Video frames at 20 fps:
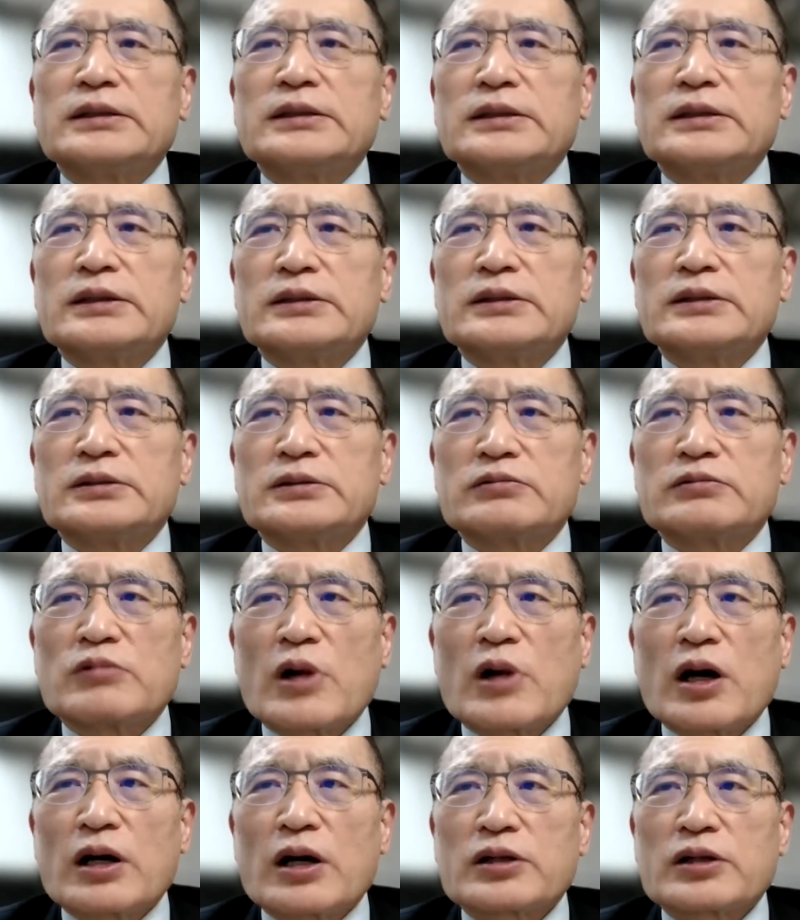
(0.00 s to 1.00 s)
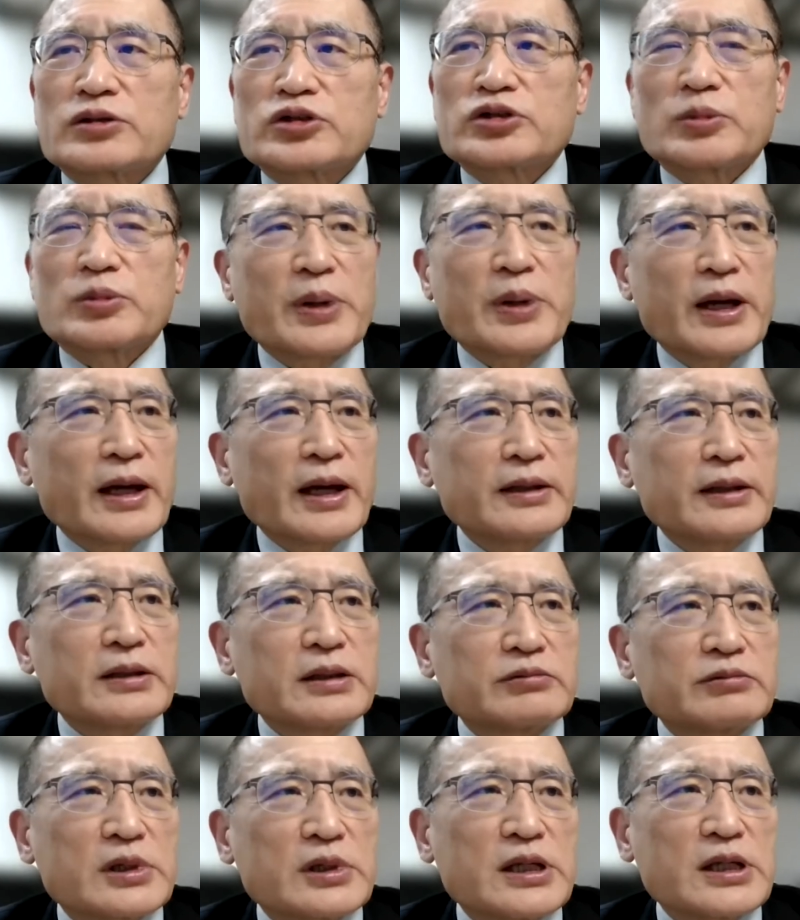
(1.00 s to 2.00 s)
the ROK Japan
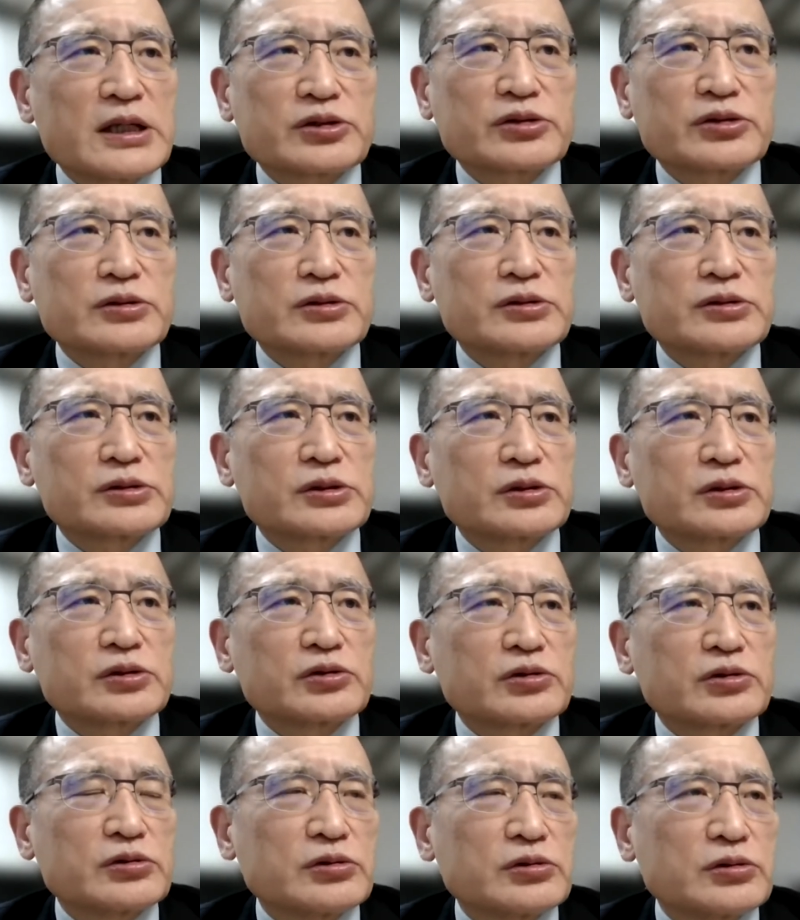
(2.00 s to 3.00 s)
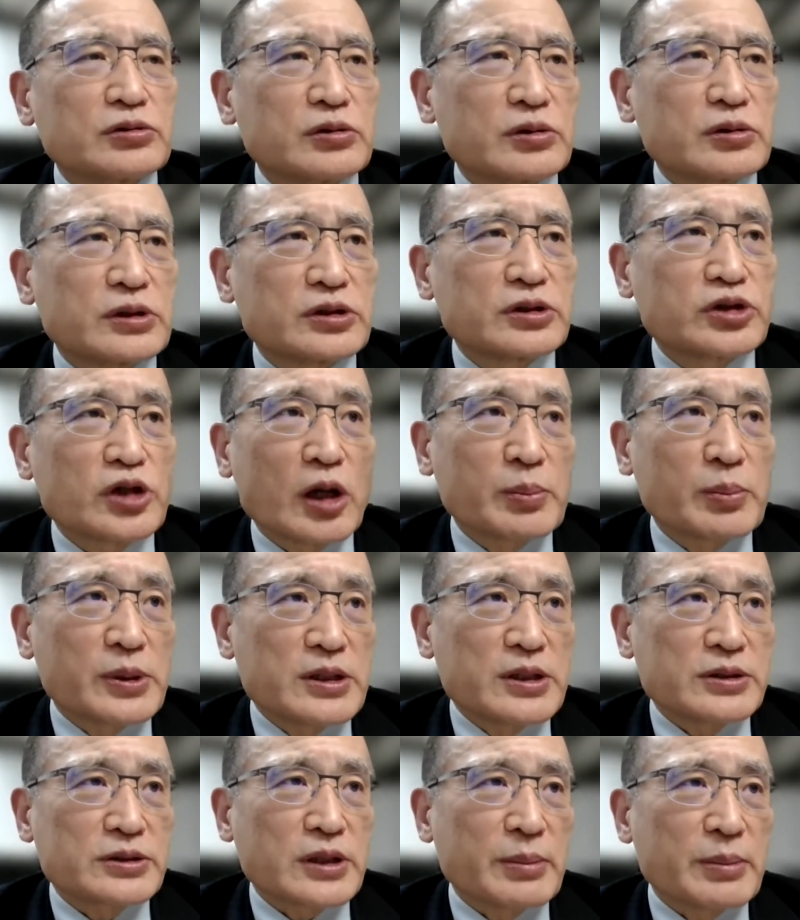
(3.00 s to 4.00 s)
relations to the
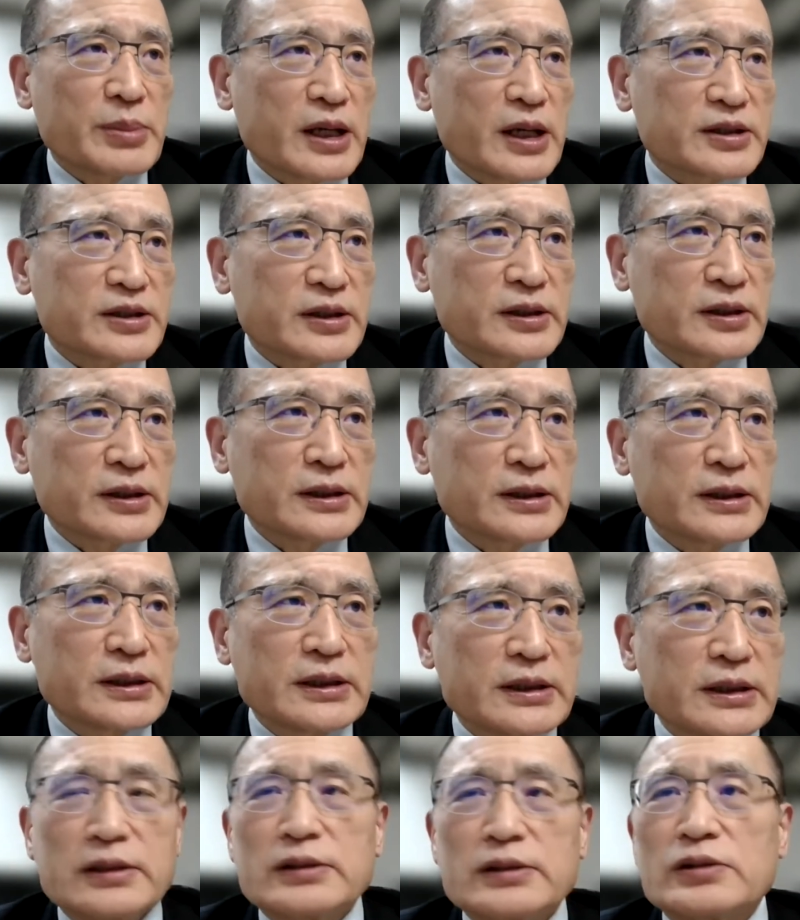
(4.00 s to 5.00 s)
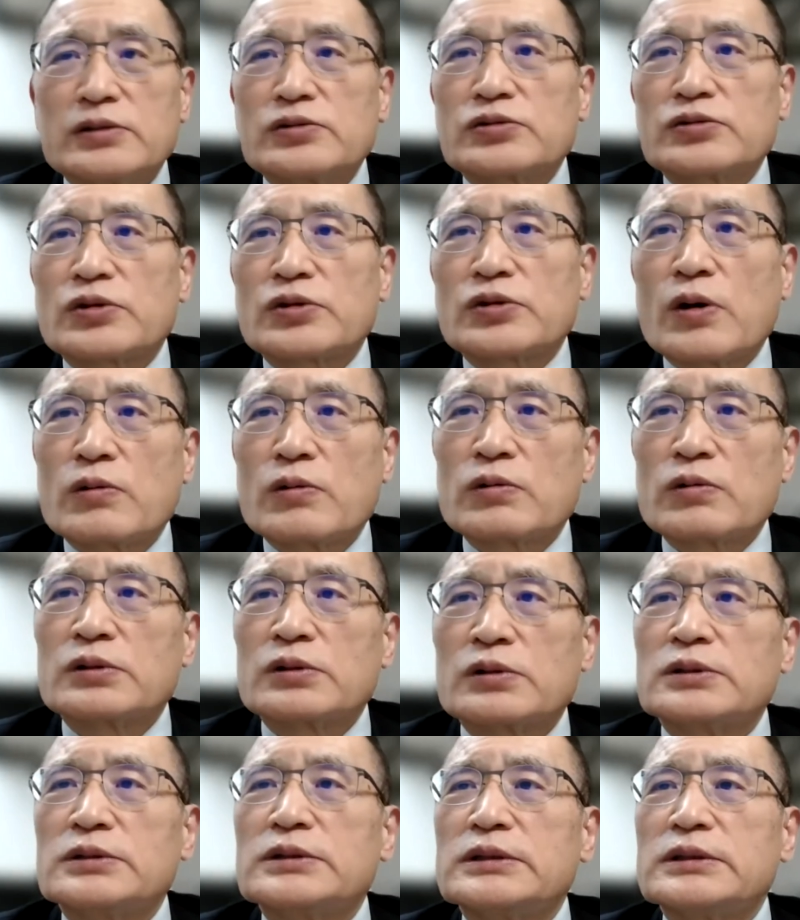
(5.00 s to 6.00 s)
Japanese ambassador in
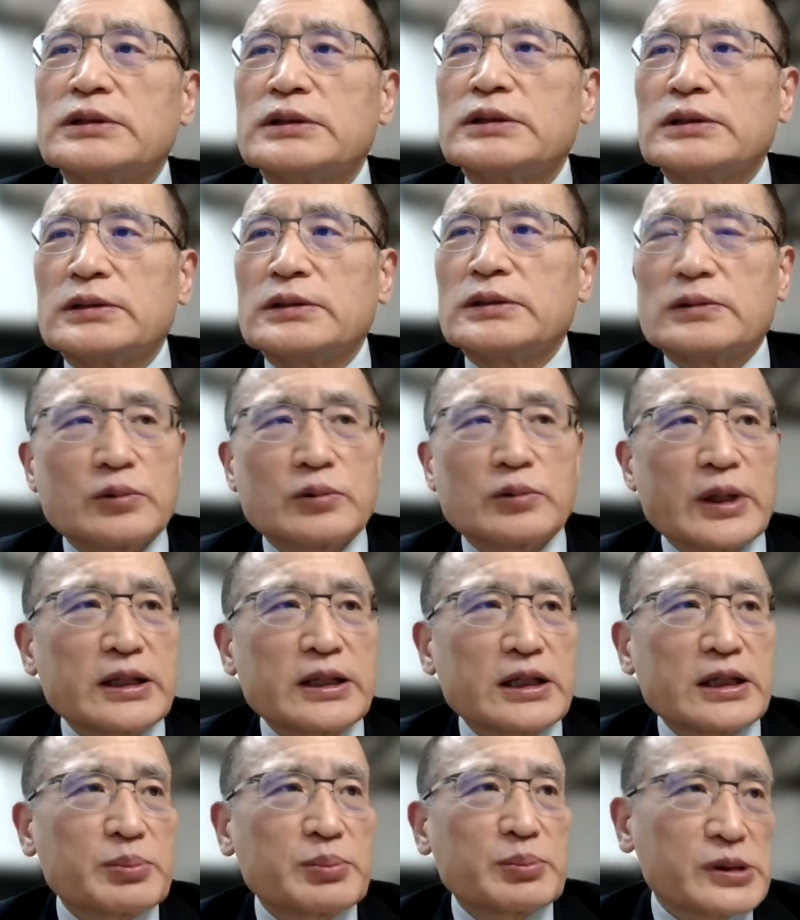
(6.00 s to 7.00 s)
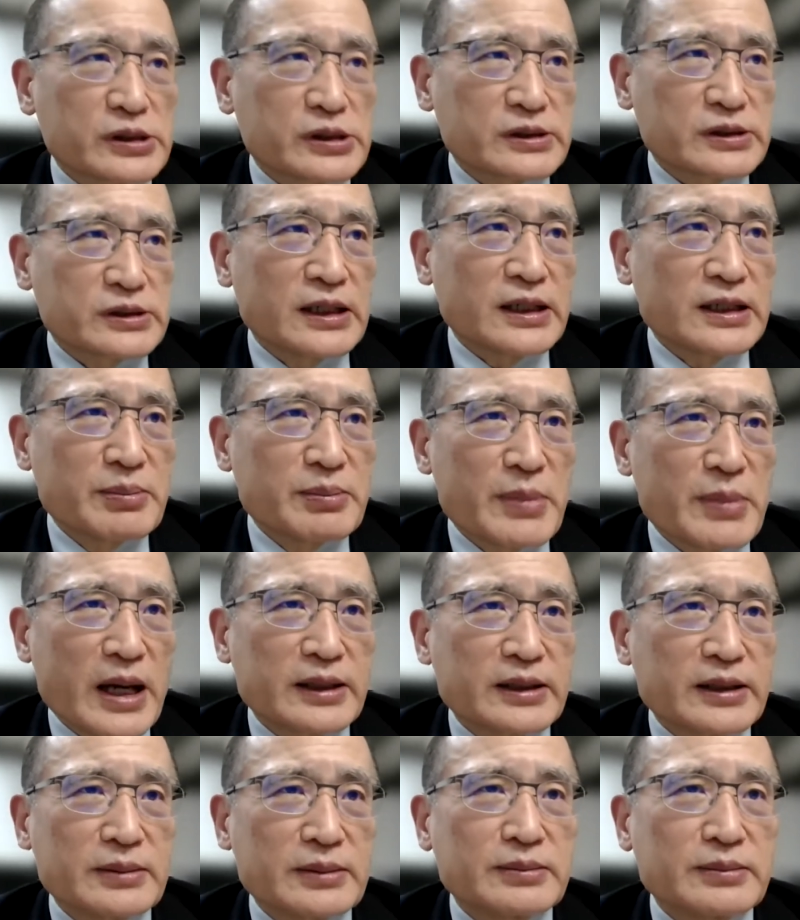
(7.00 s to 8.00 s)
Seoul when he personally
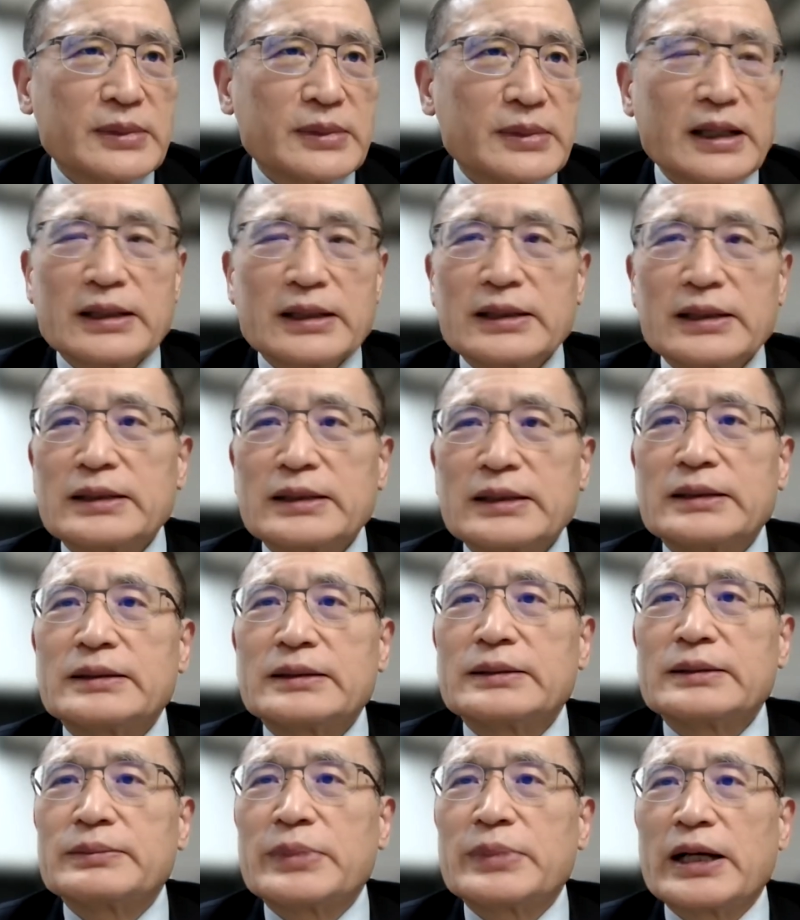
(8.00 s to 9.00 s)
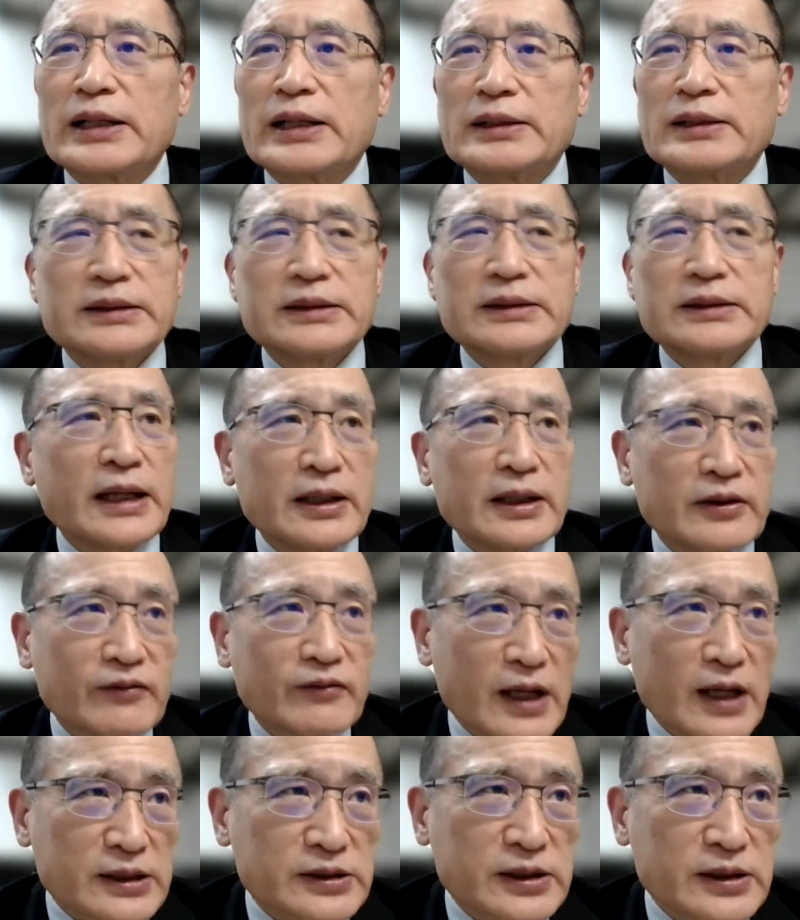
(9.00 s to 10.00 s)
met him uh, by the end of
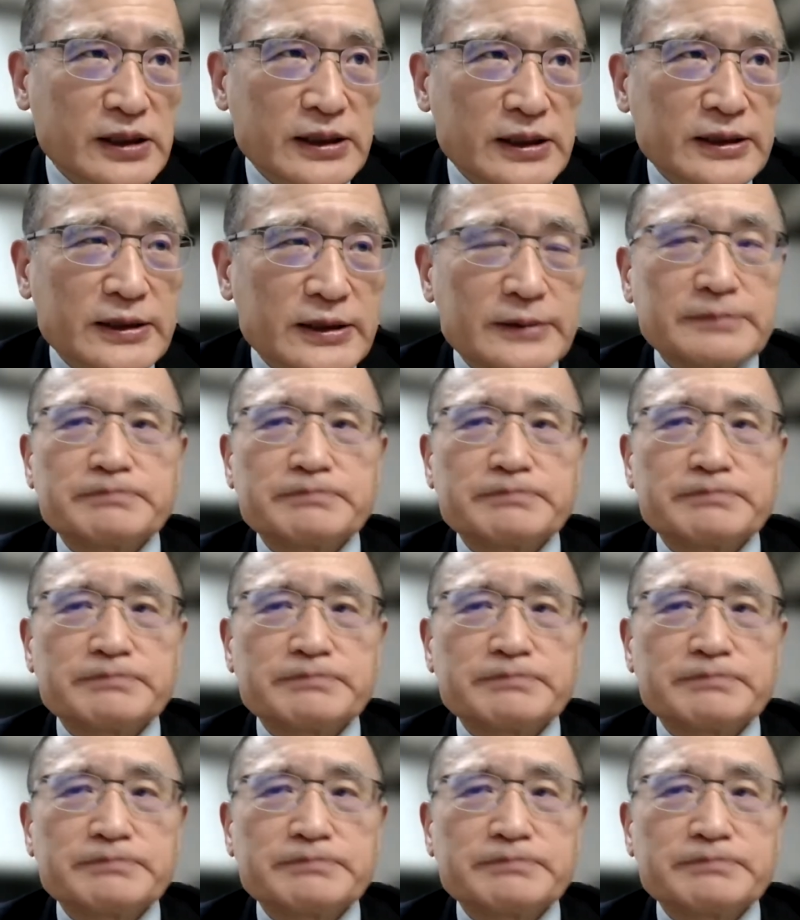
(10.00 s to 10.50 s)
last year.